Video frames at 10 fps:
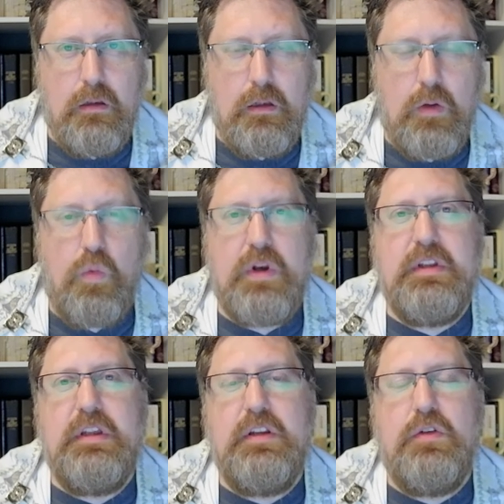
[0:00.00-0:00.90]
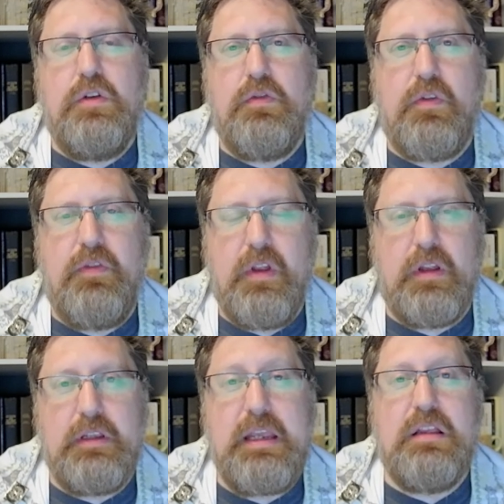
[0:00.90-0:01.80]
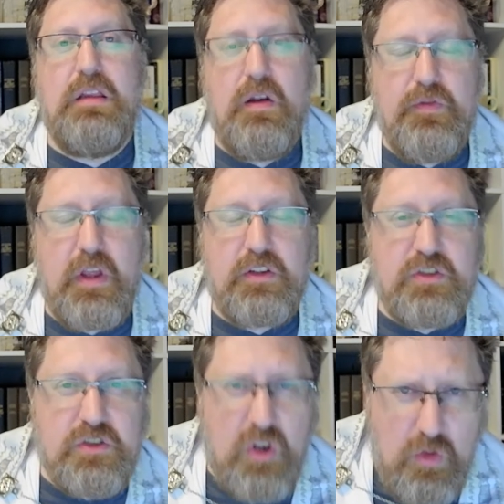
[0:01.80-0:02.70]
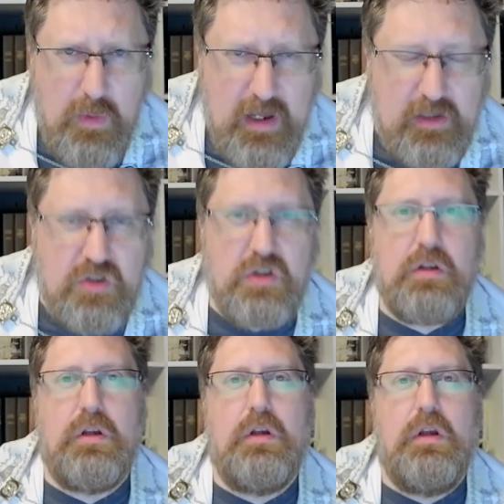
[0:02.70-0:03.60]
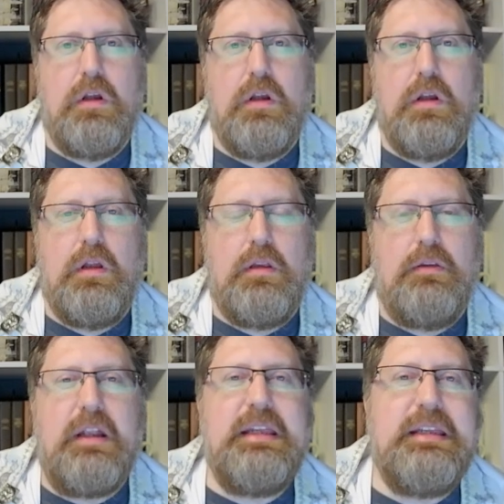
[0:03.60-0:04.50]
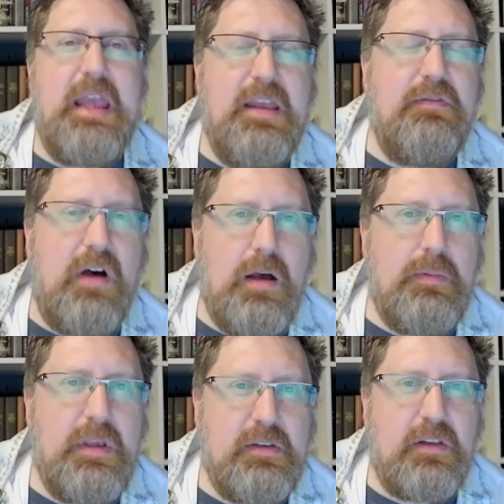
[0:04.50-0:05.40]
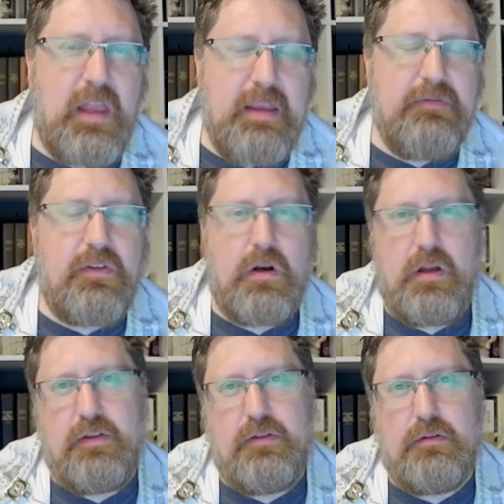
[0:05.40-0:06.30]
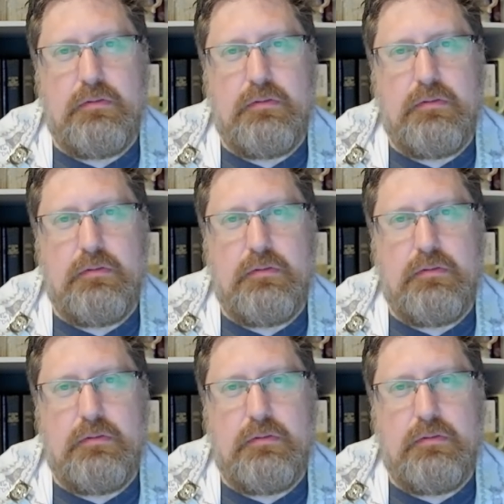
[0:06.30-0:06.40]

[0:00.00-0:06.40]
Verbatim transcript: What did he do to fulfill it? He loved us so much that he gave up his life for us.